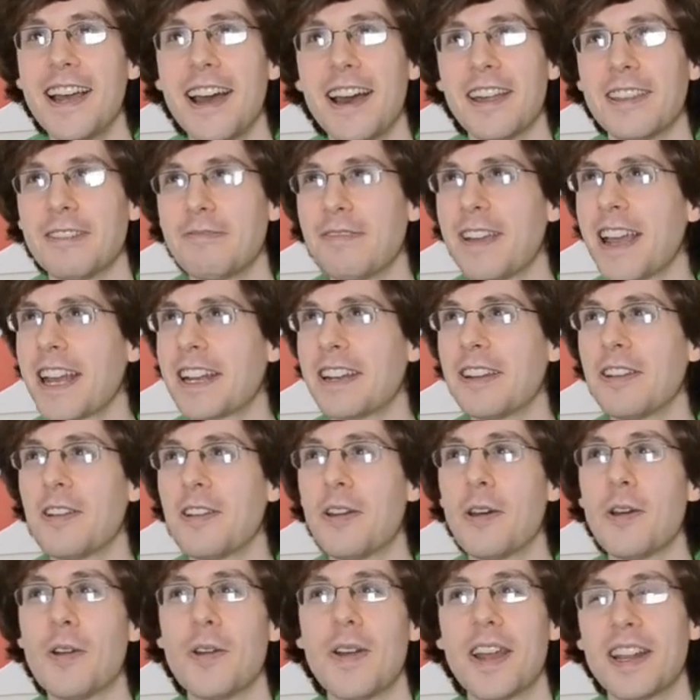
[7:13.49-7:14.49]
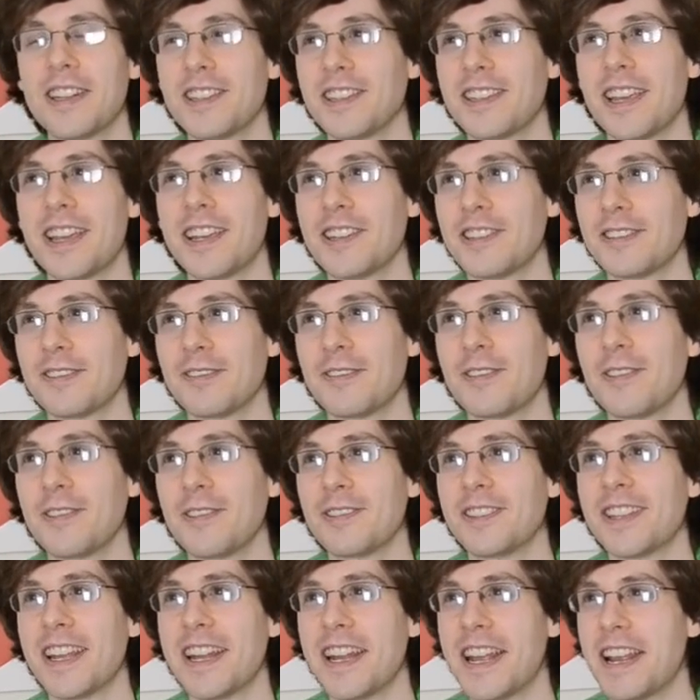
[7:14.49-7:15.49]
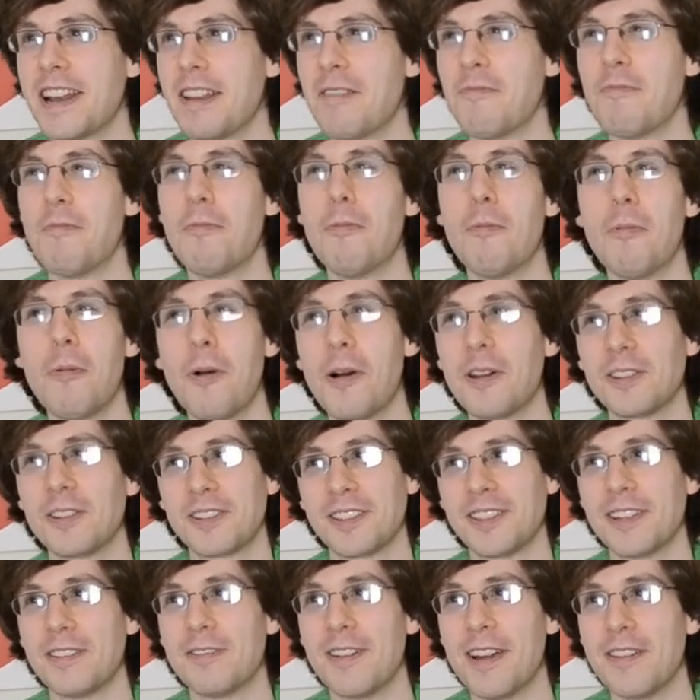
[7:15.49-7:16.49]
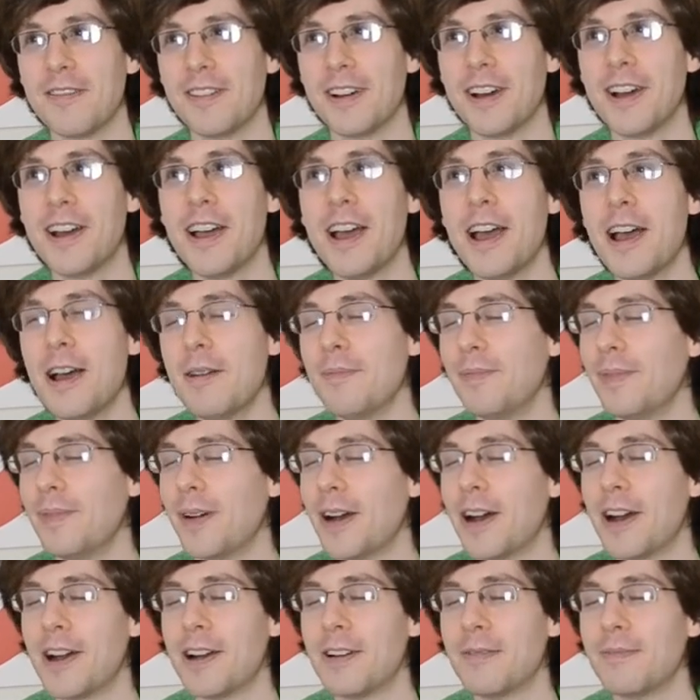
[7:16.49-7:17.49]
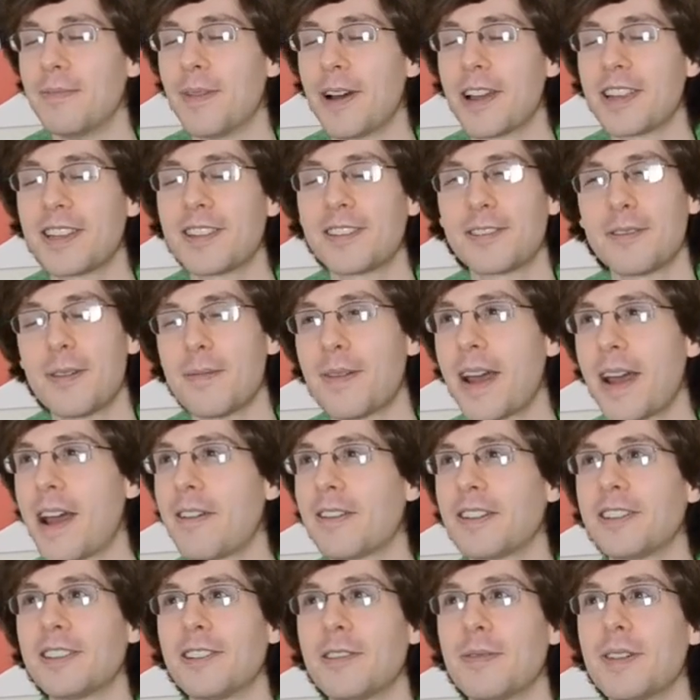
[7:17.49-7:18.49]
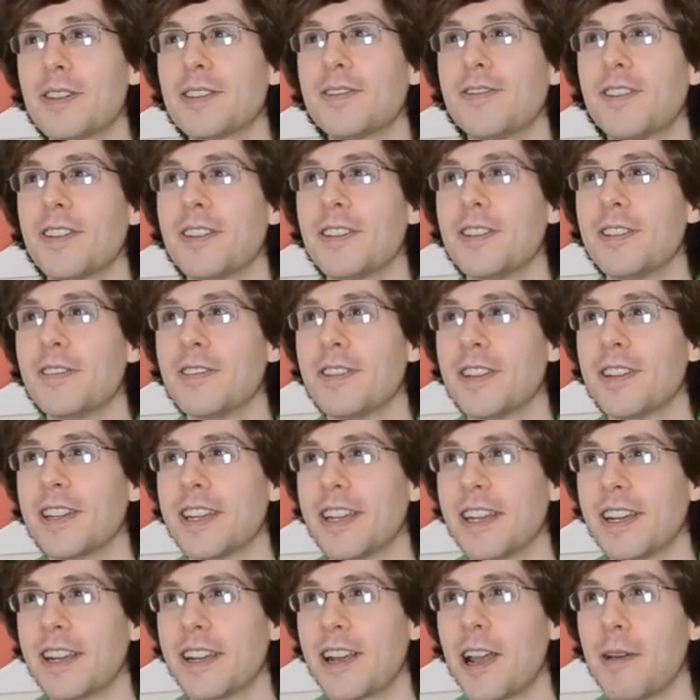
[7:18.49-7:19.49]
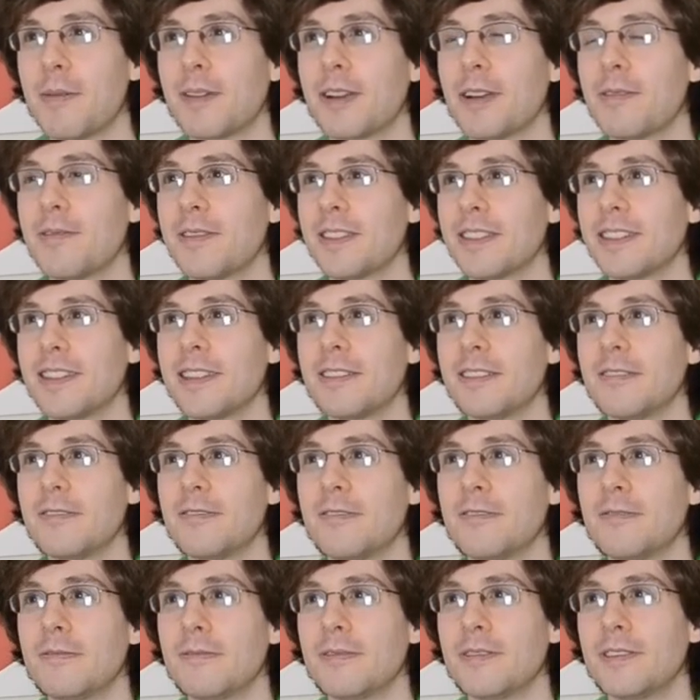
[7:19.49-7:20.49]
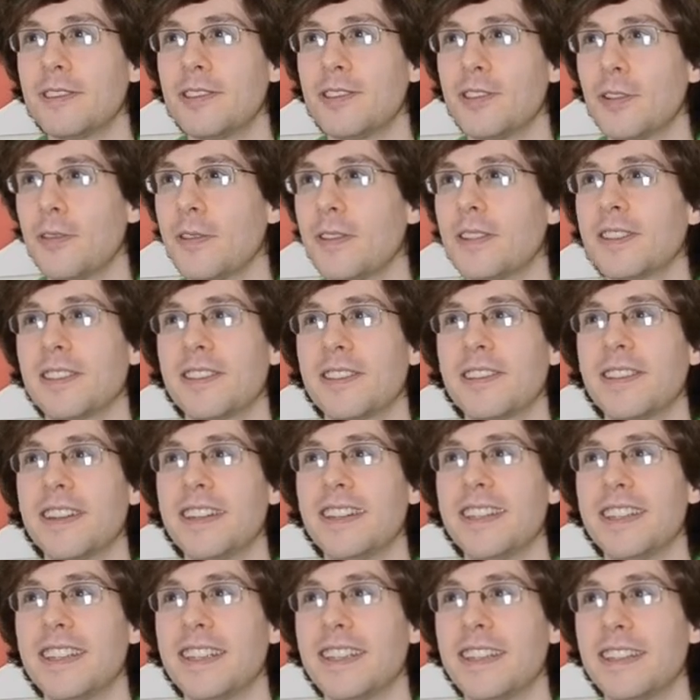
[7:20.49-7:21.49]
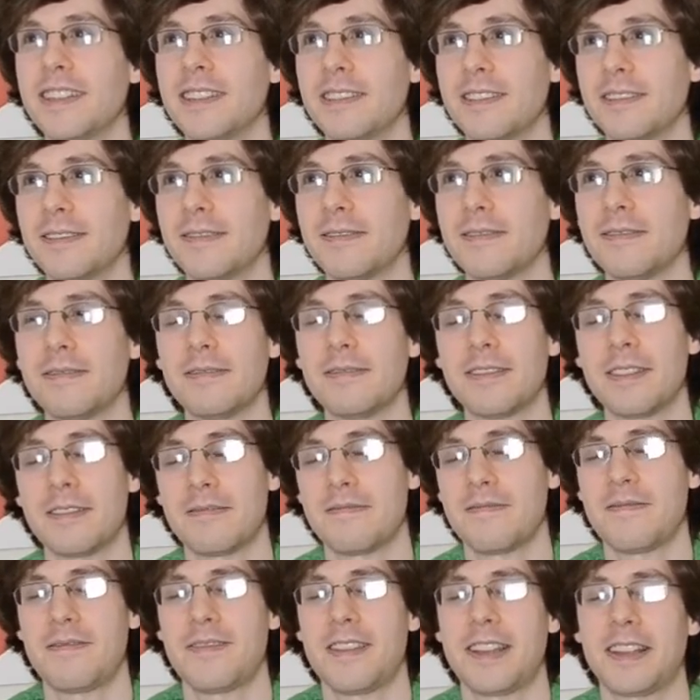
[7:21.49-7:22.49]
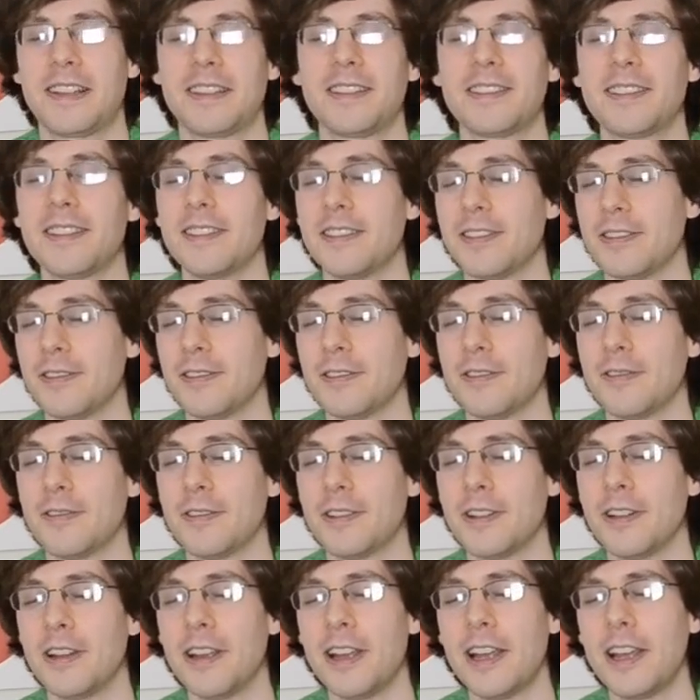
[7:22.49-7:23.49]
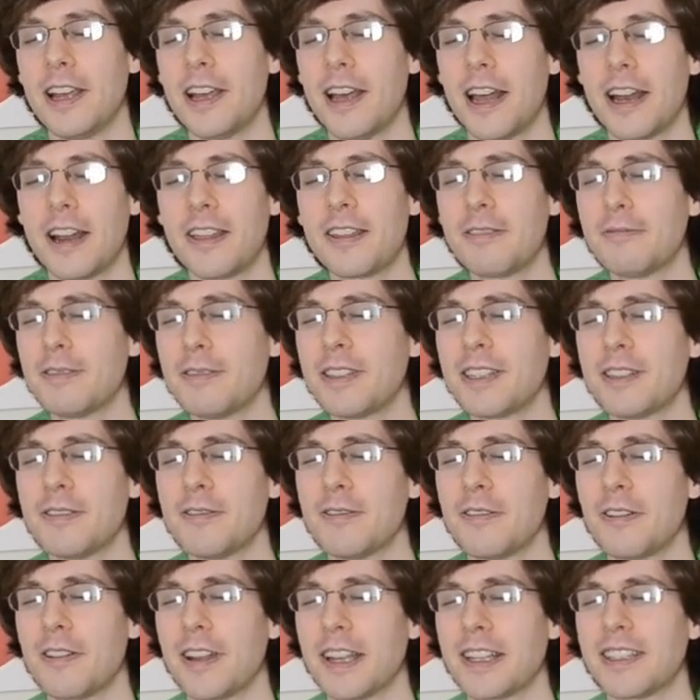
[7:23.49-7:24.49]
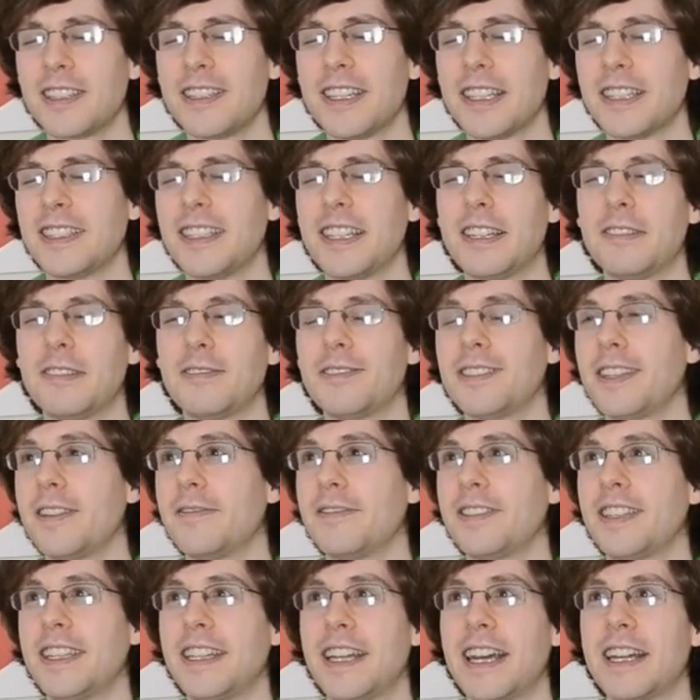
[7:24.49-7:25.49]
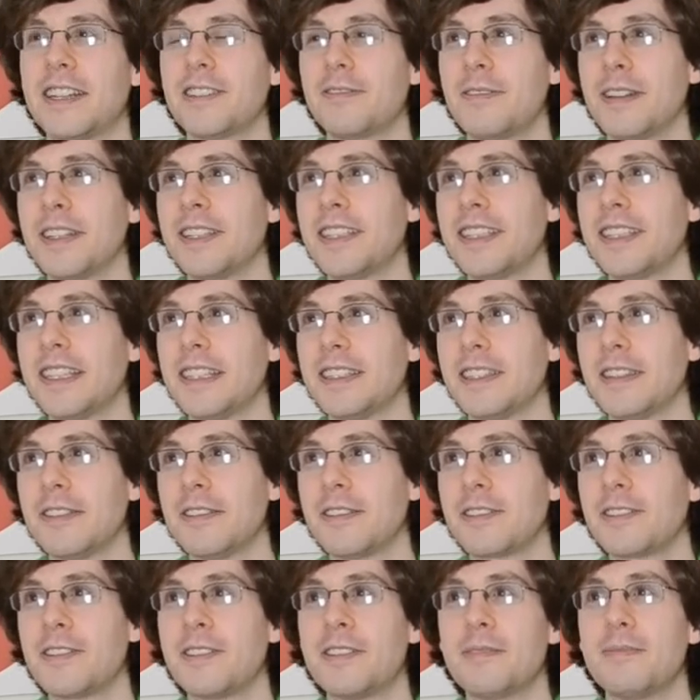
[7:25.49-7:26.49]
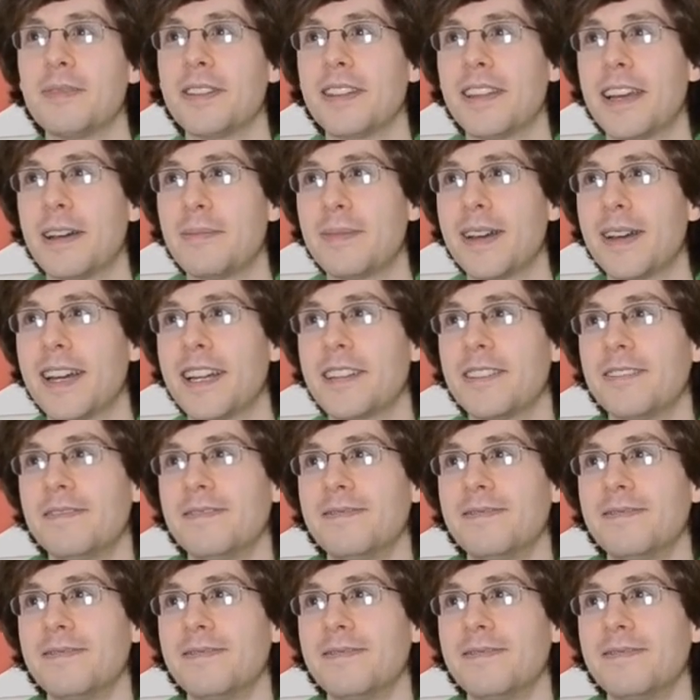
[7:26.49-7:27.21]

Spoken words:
I think we had no educational content in it whatsoever, but I just remember having so much fun doing it and coming up with these little jokes and ideas and things to do, and I think we still got like 16 or 17 out of 20, so it couldn't have been that bad.